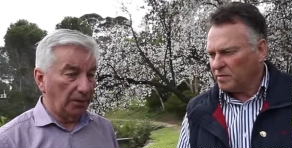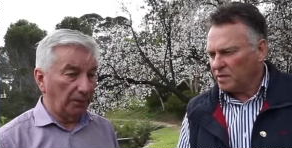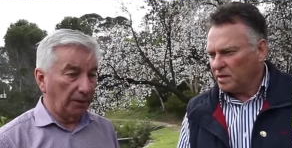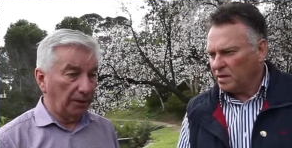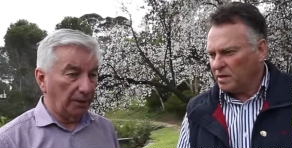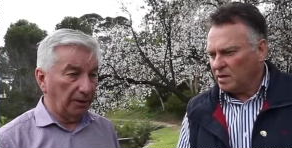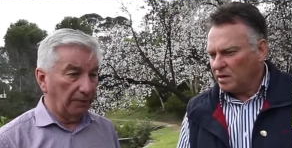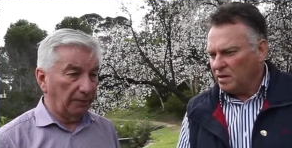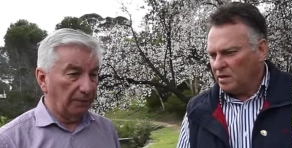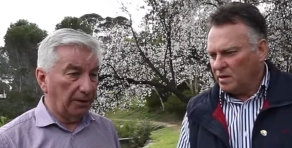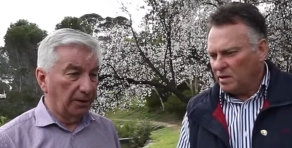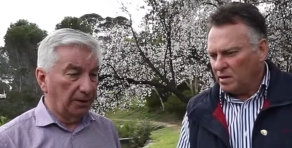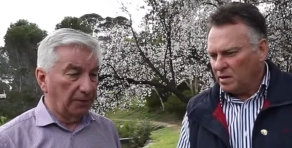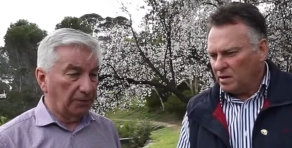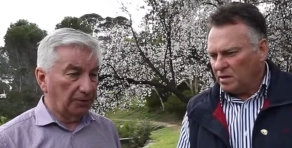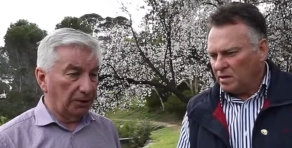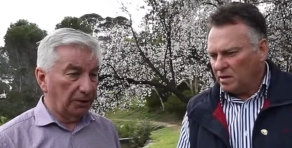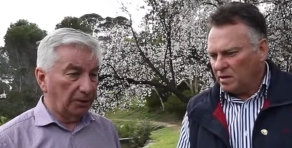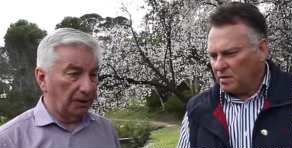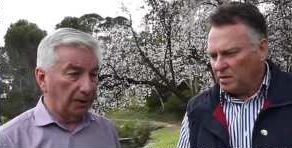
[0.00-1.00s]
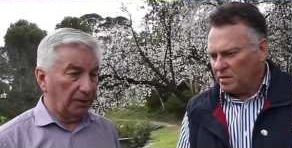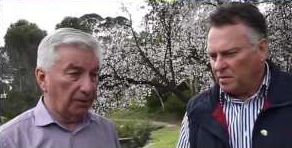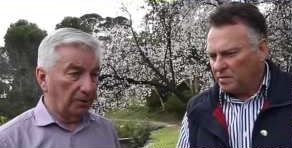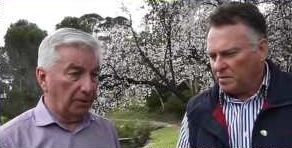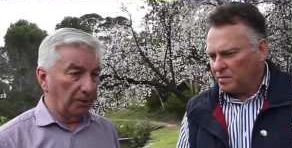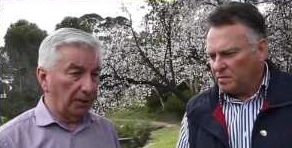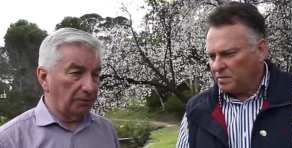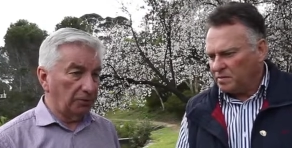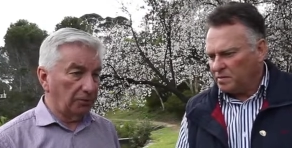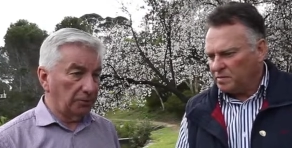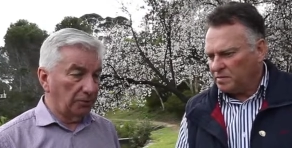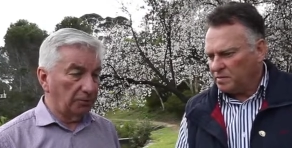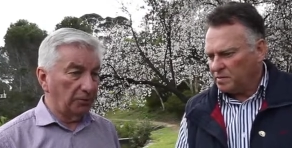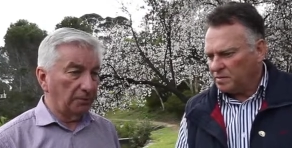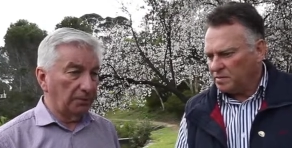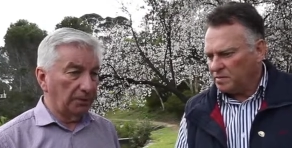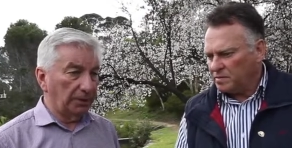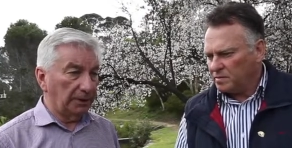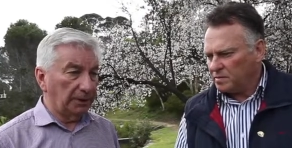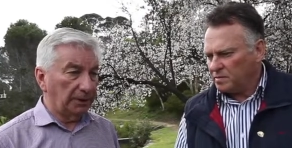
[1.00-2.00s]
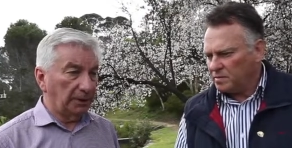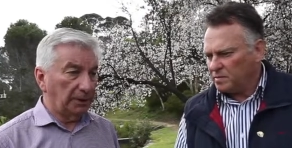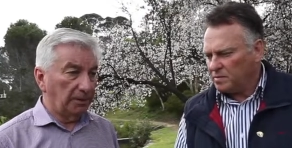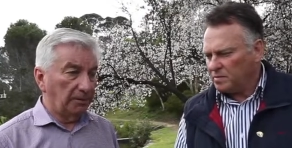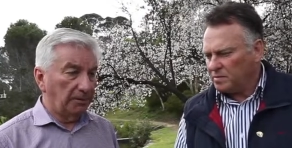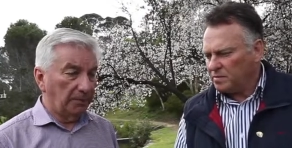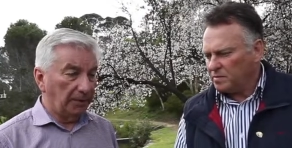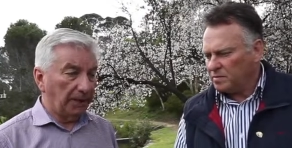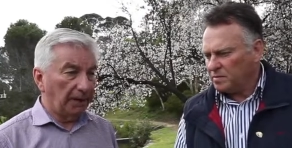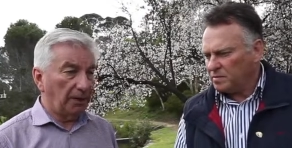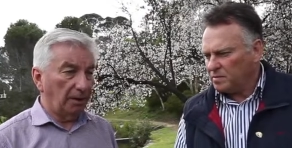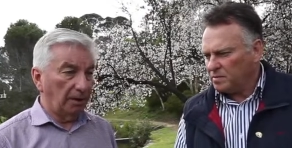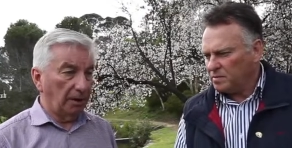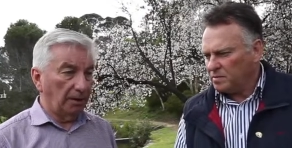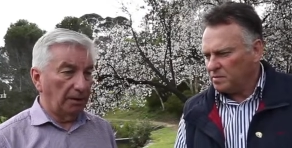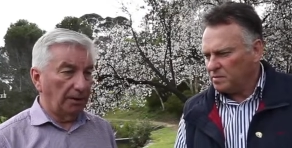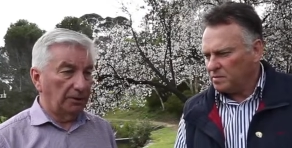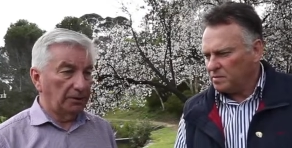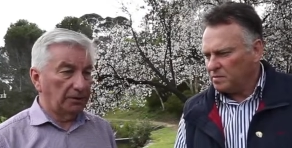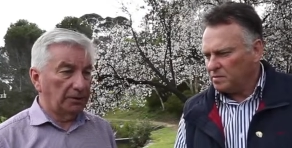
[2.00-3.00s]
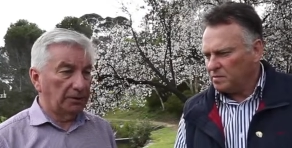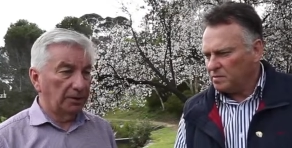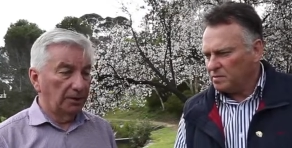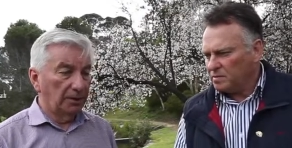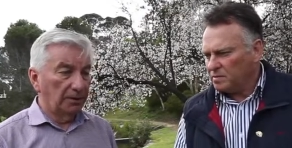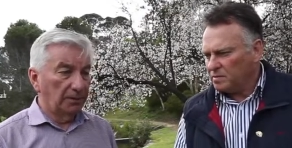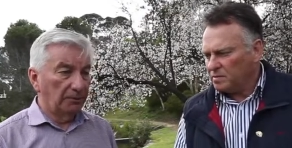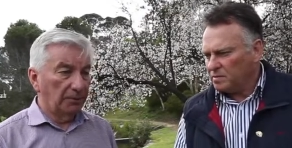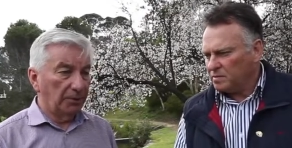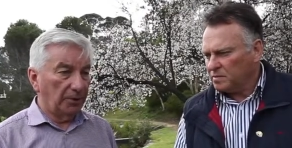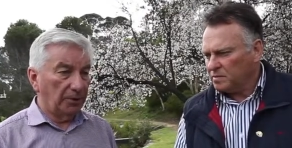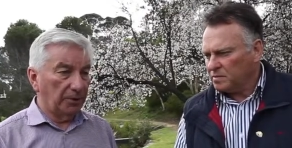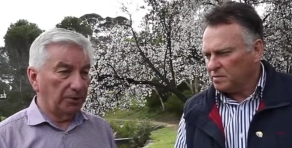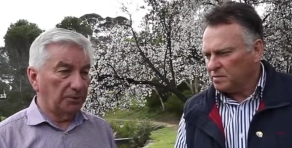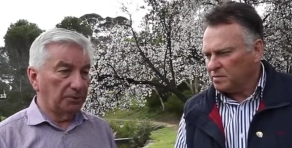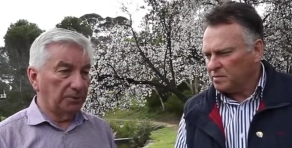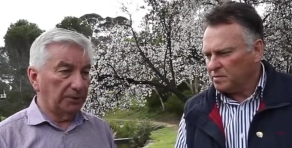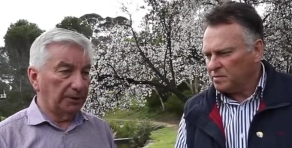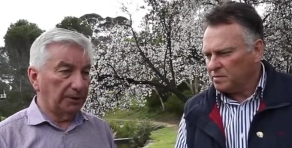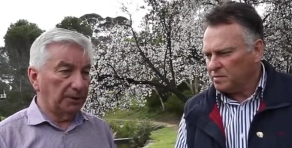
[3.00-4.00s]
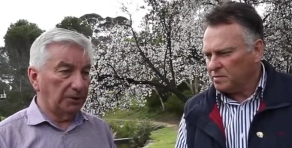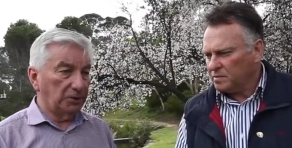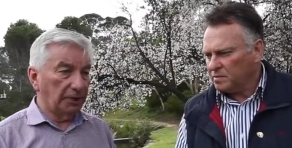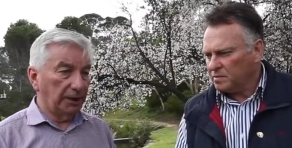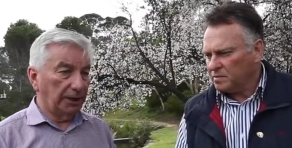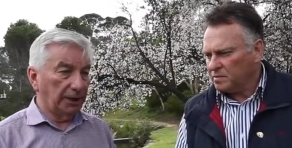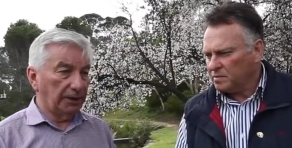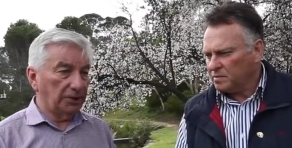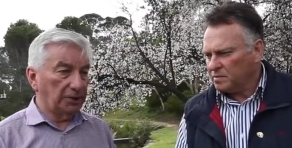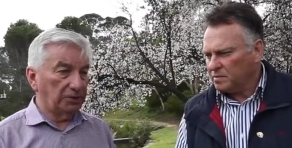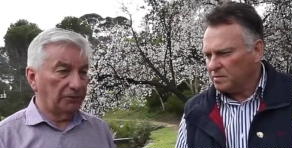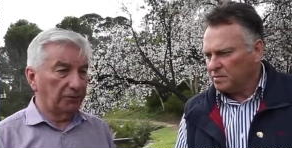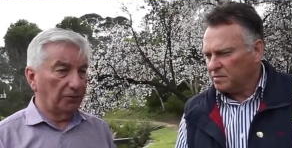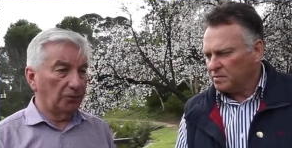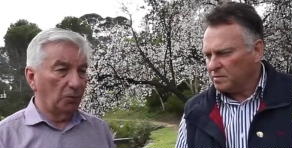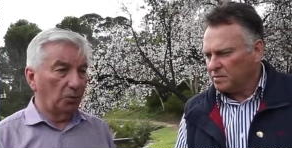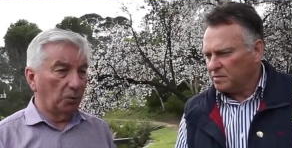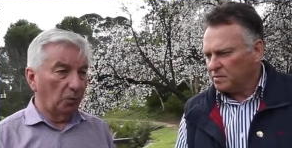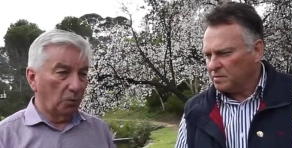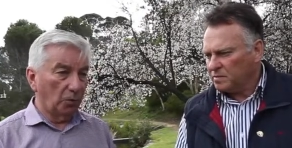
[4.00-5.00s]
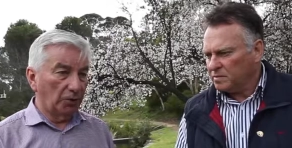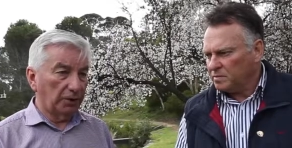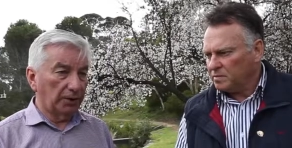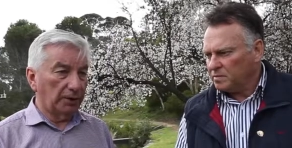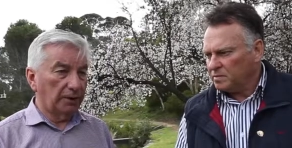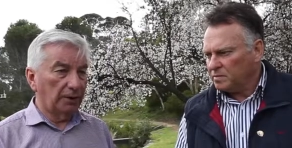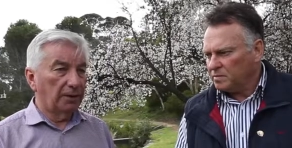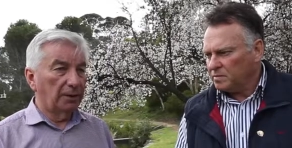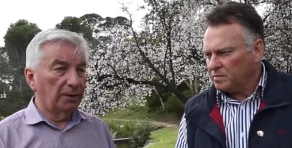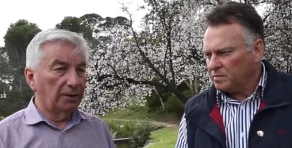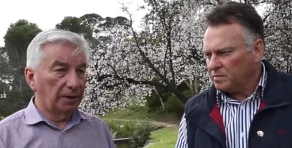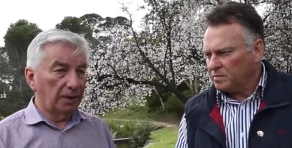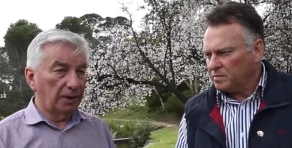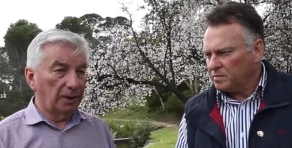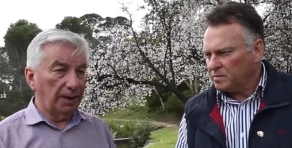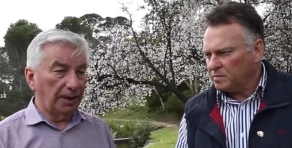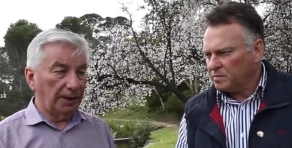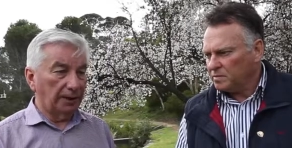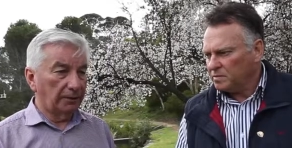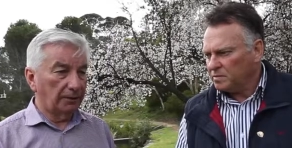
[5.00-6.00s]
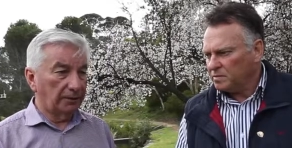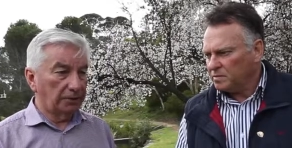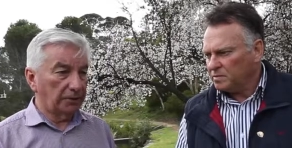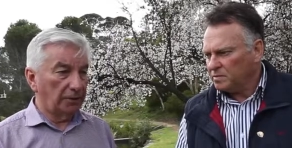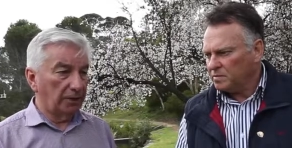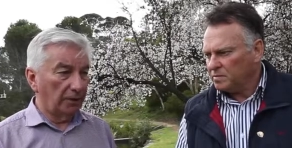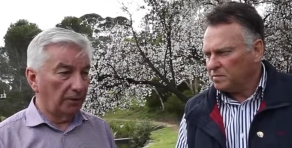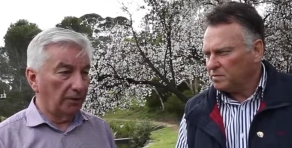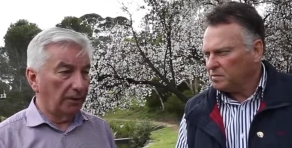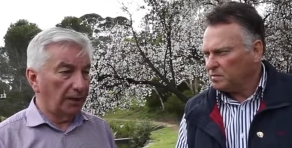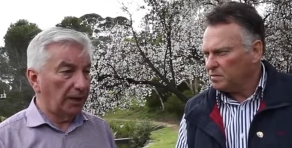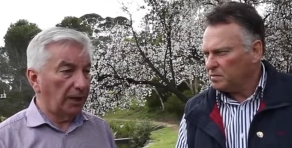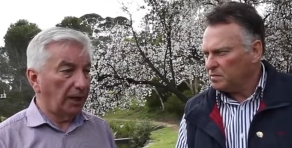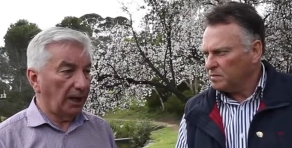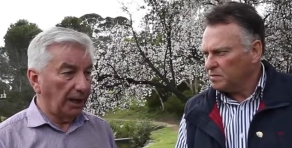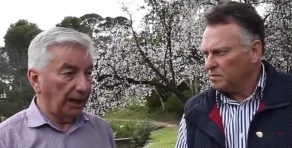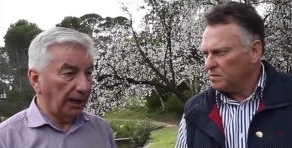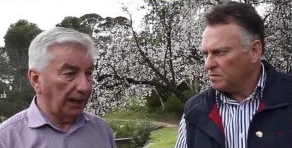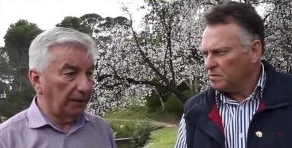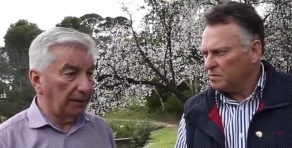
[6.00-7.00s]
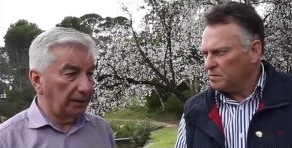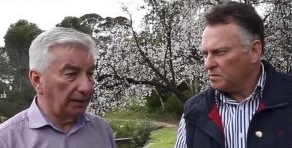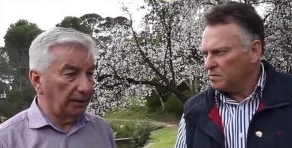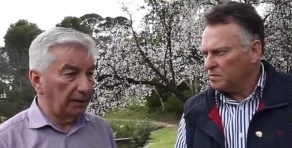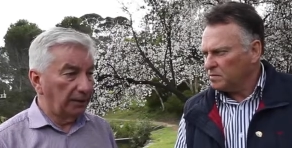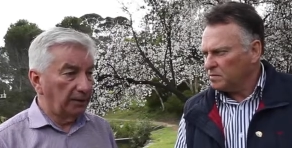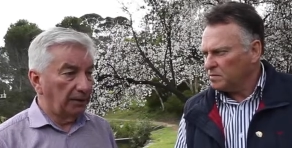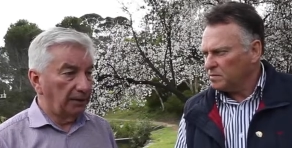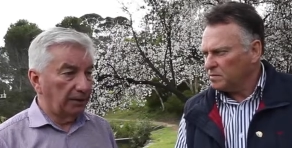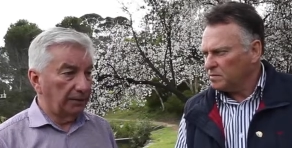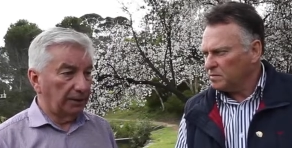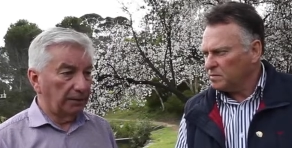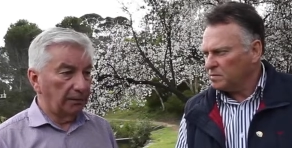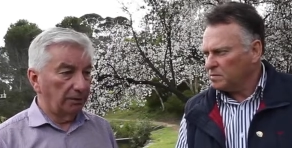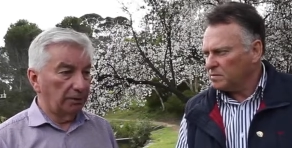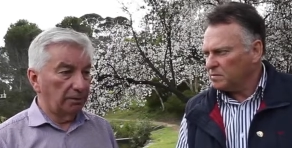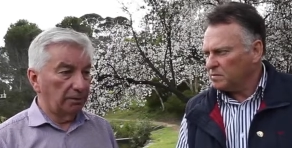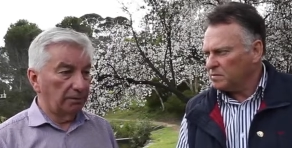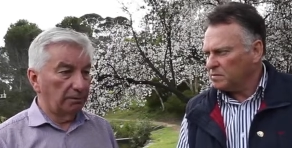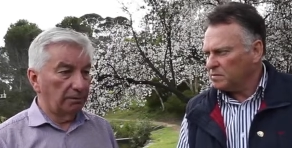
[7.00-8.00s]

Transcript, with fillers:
Speaker 1: we live. So that they shouldn't be penalised by being charged for the water that lands on their land. They're not